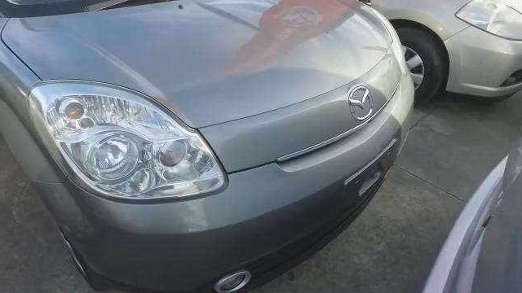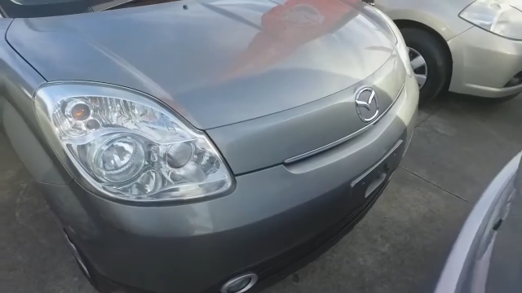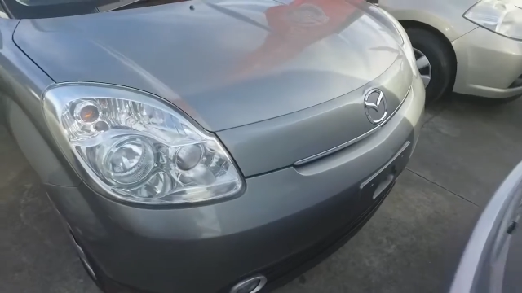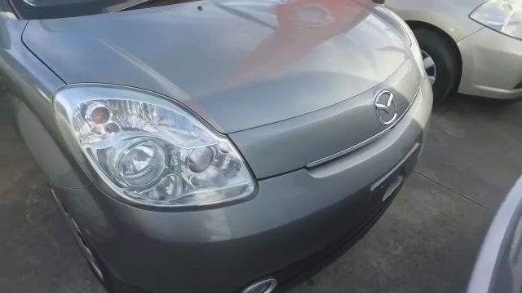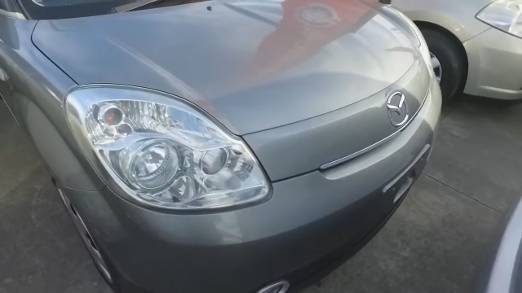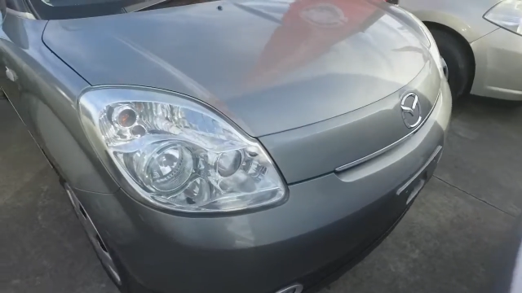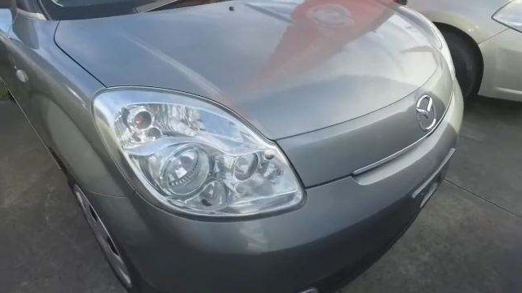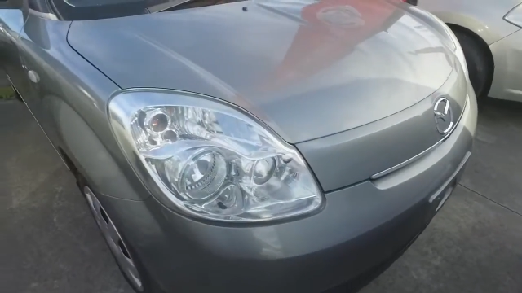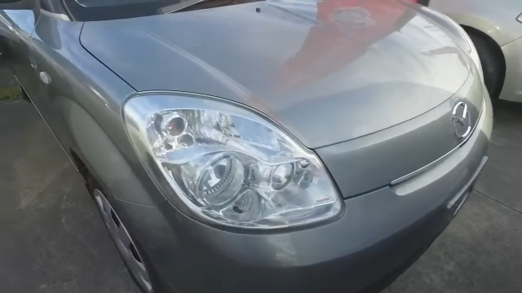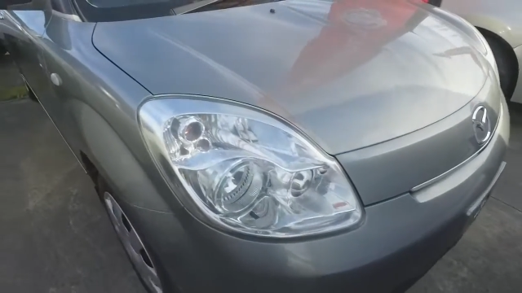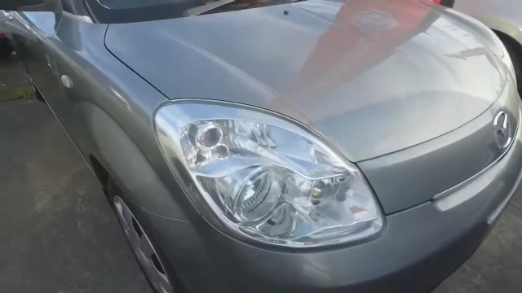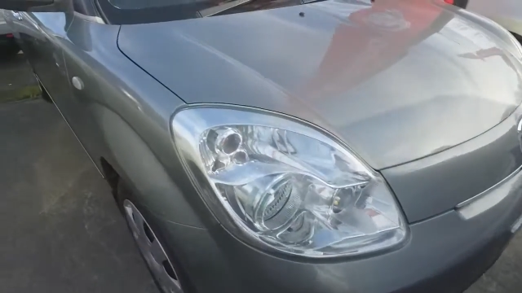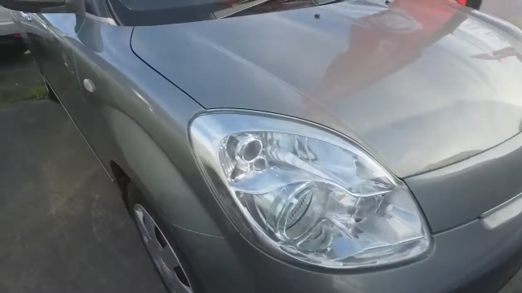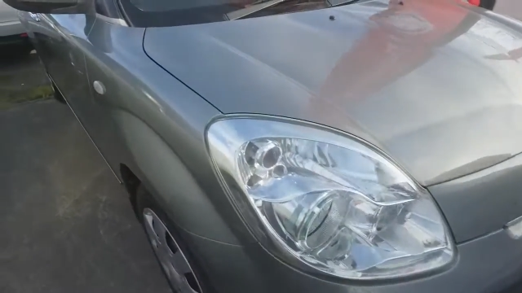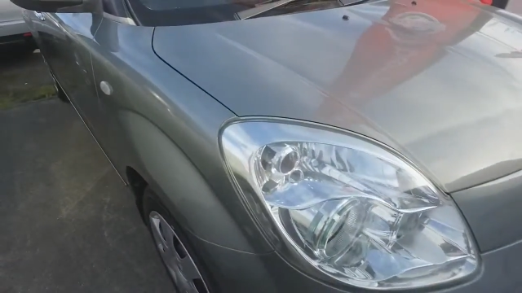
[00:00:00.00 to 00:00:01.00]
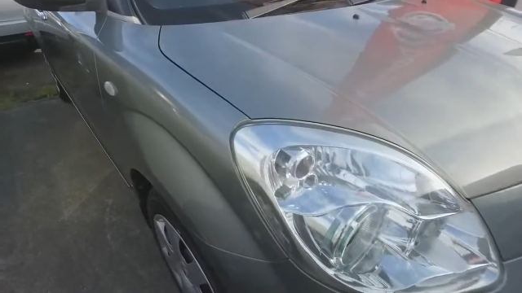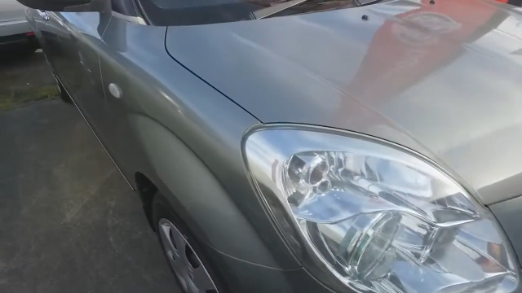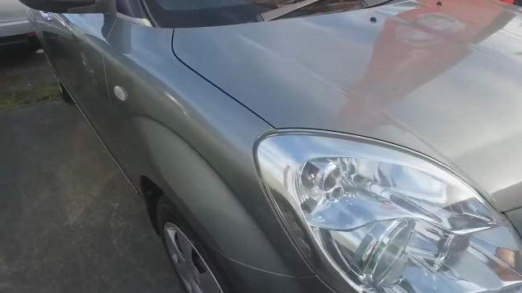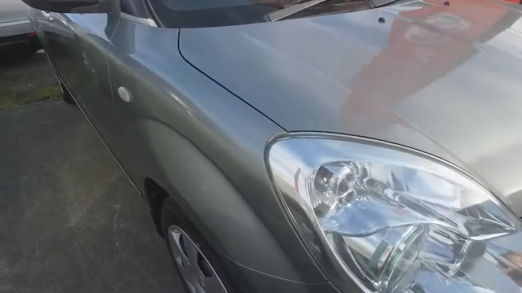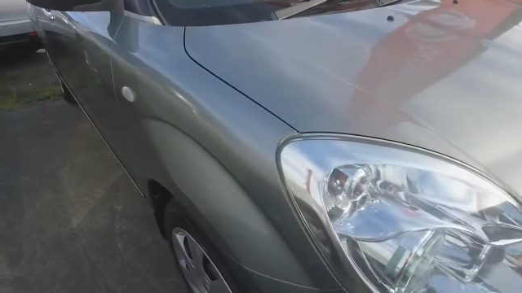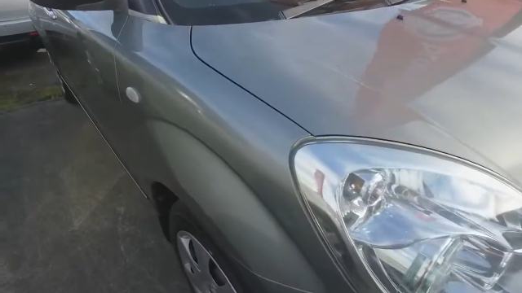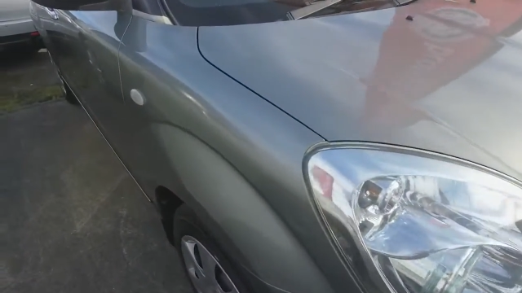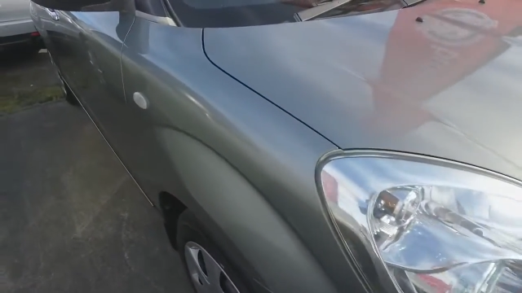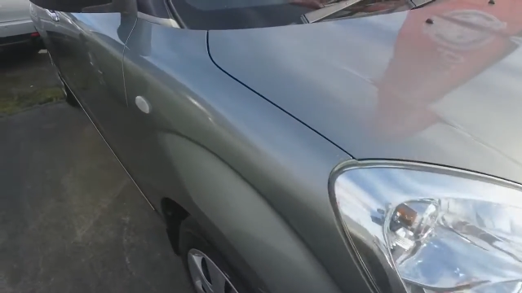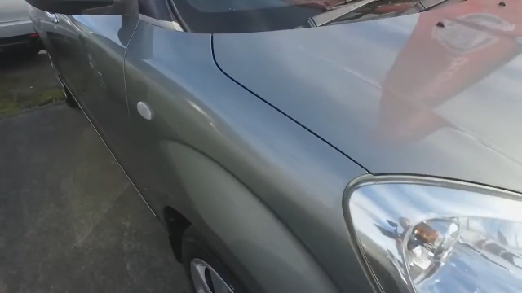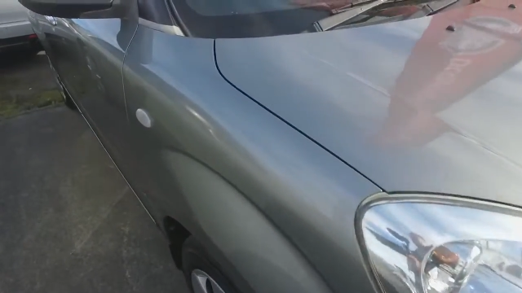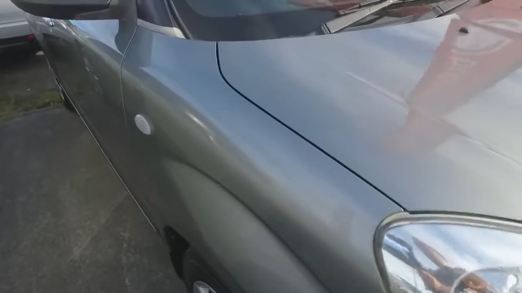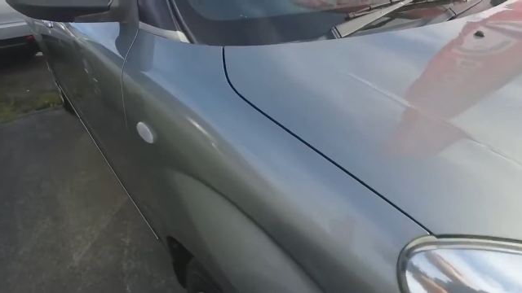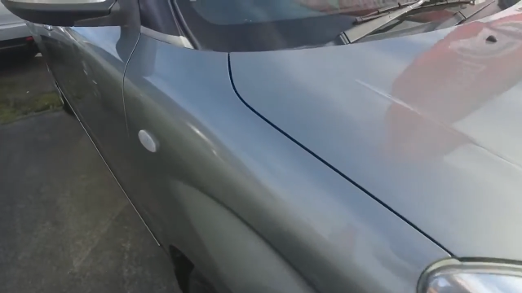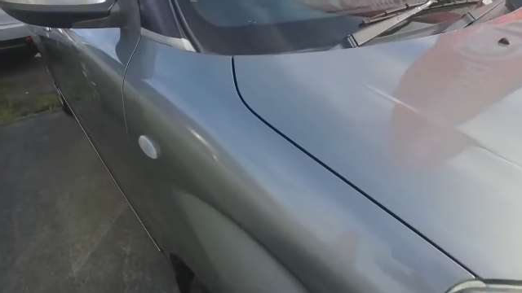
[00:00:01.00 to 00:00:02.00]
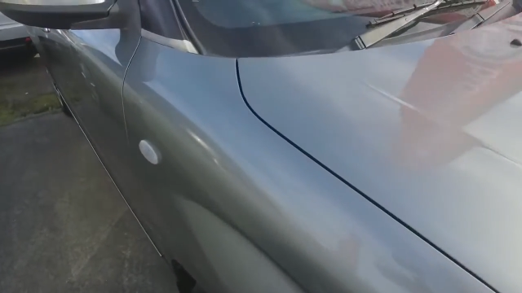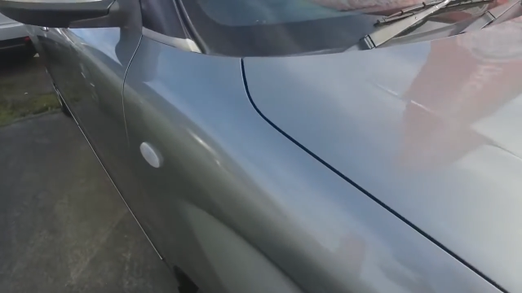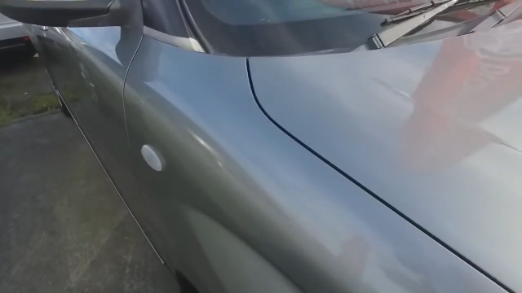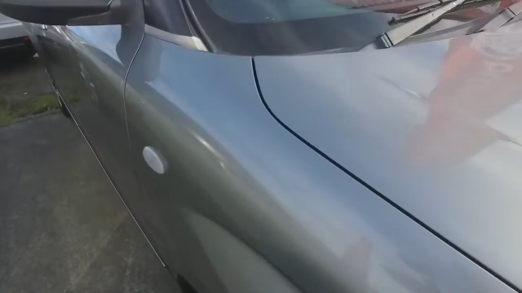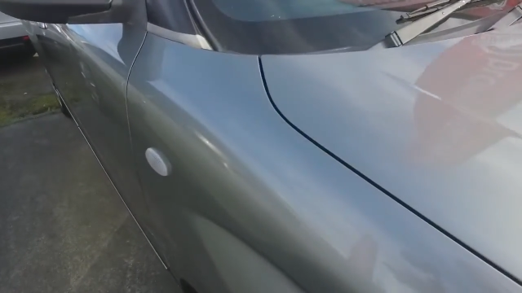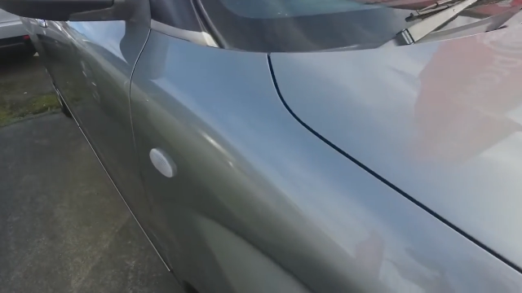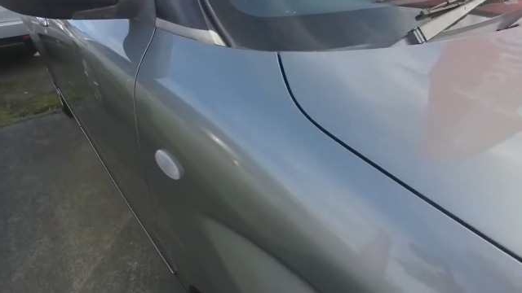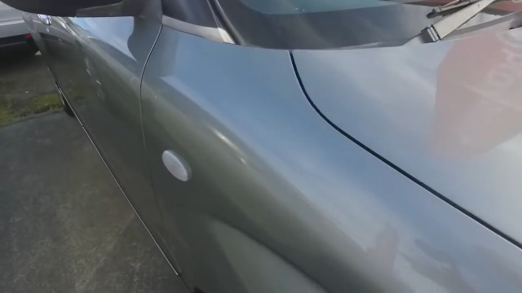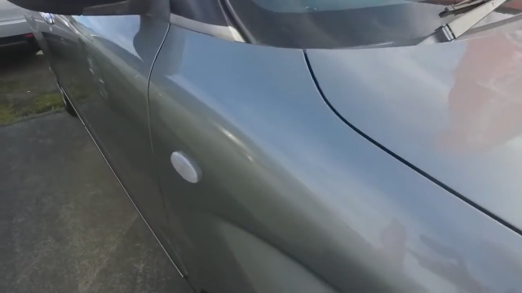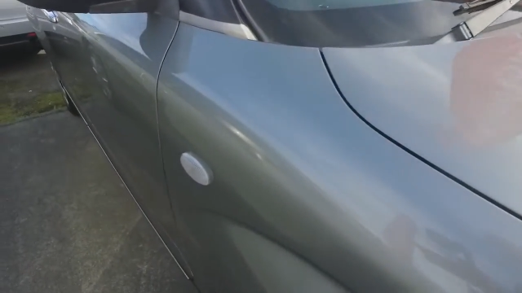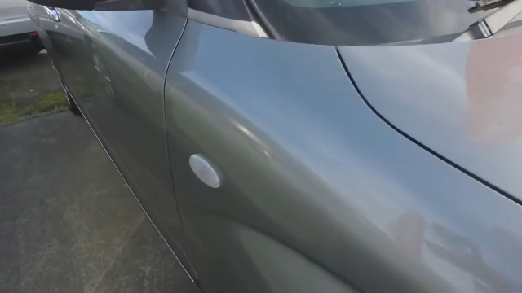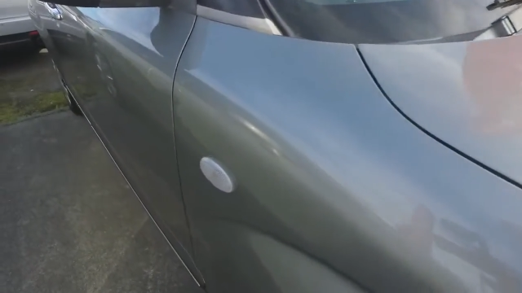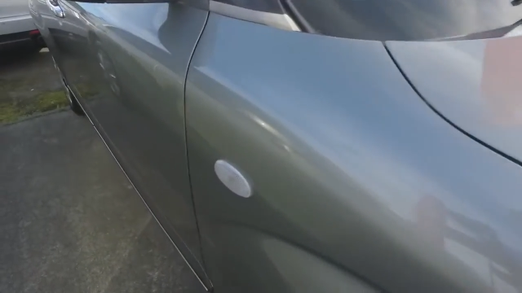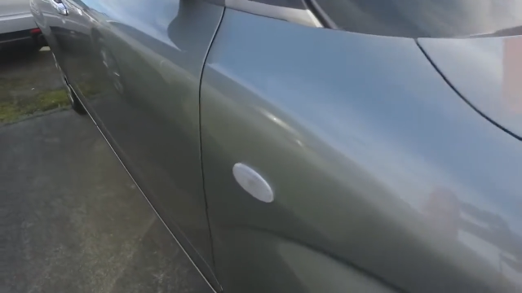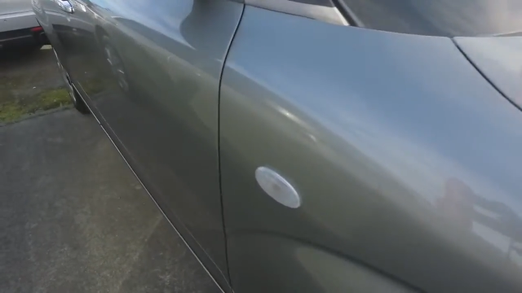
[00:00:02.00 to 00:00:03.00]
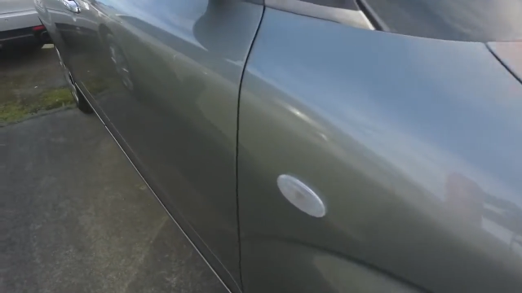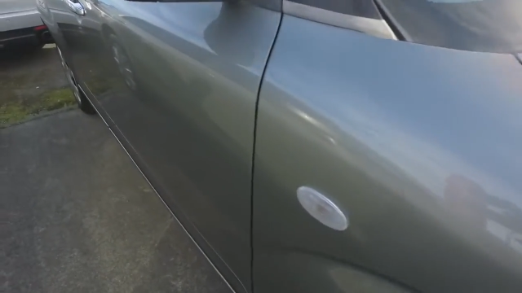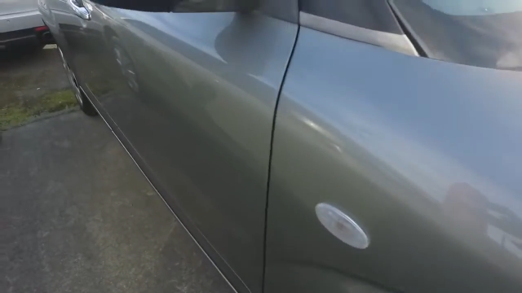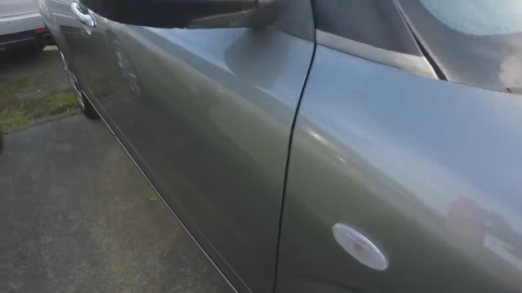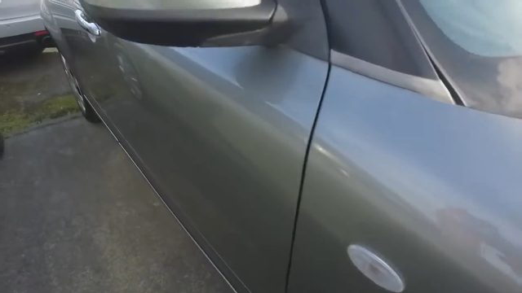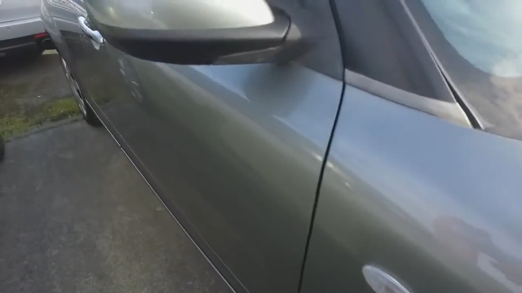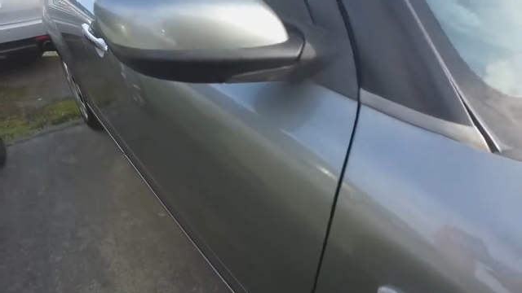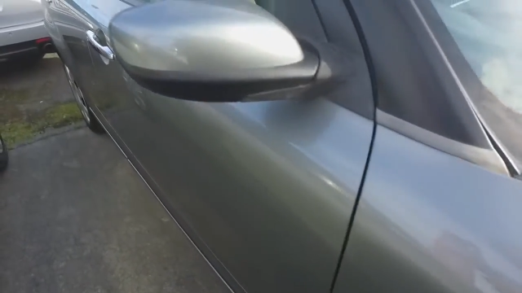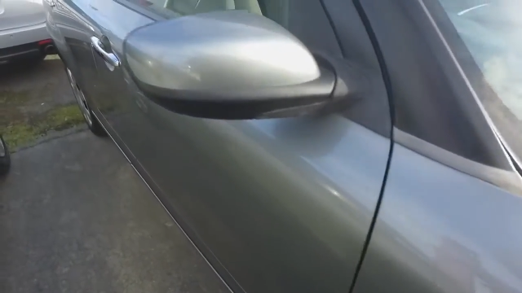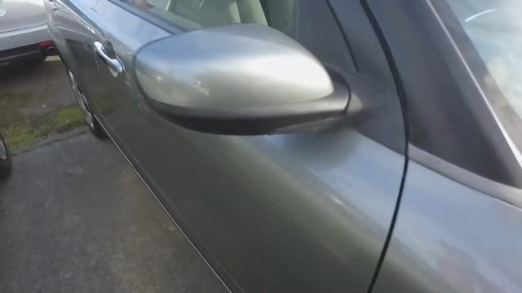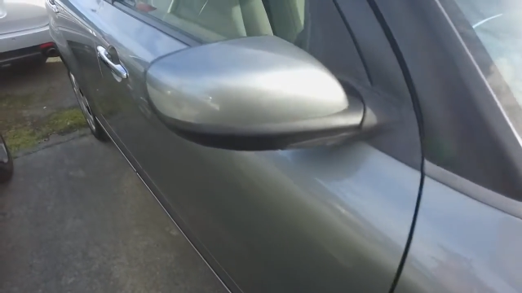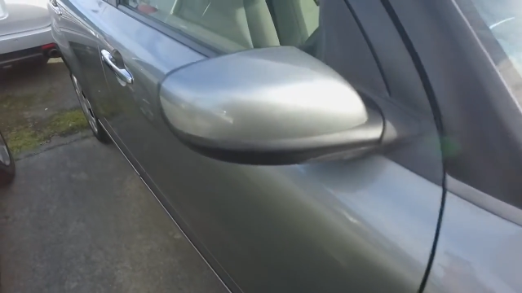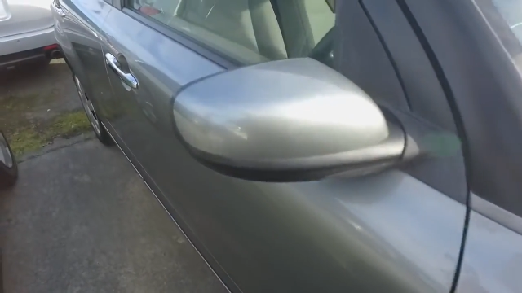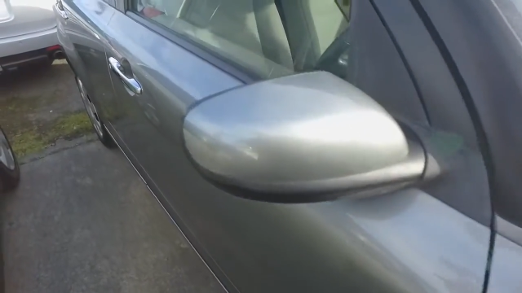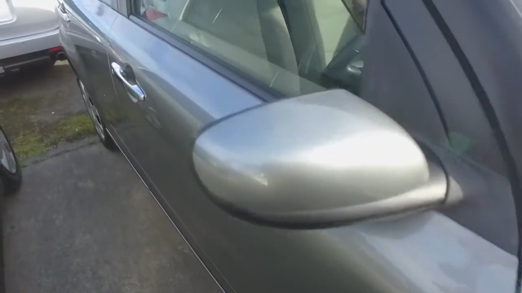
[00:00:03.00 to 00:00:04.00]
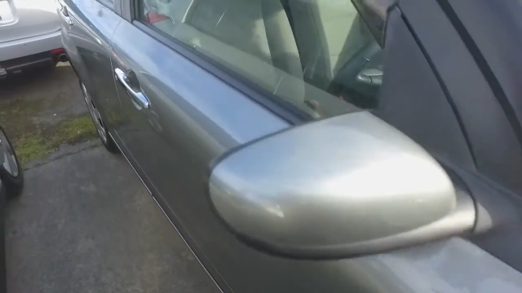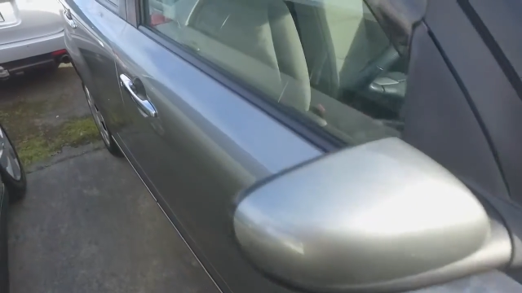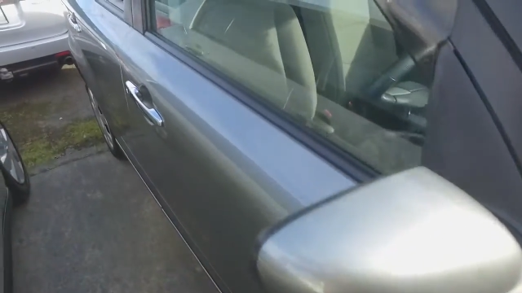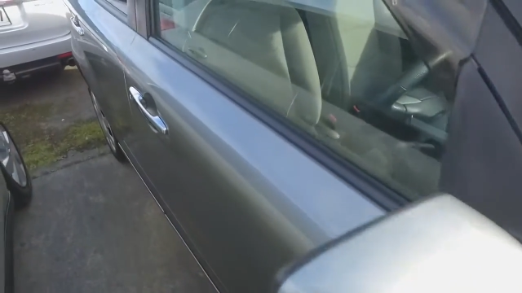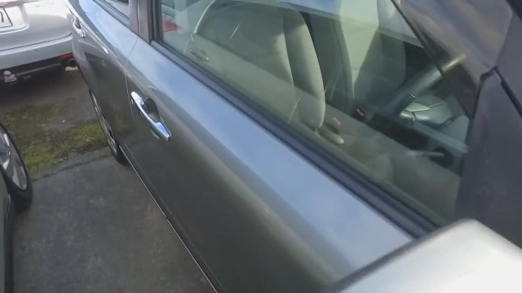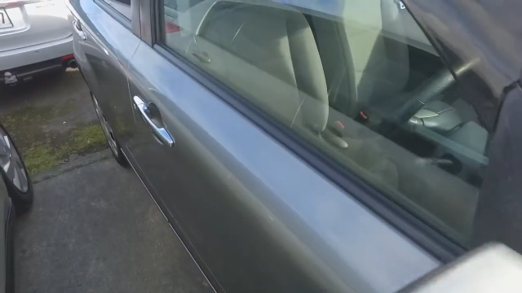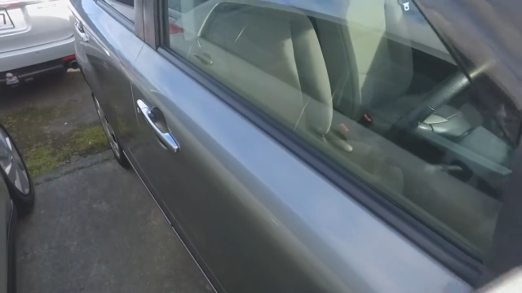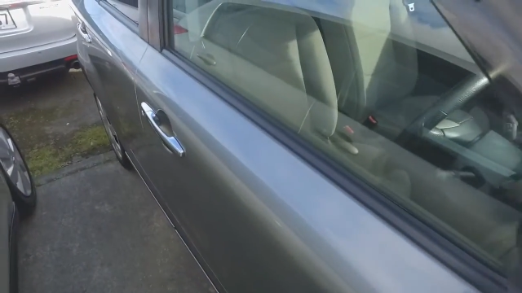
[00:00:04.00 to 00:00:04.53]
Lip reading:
Nobody's mouth can be seen.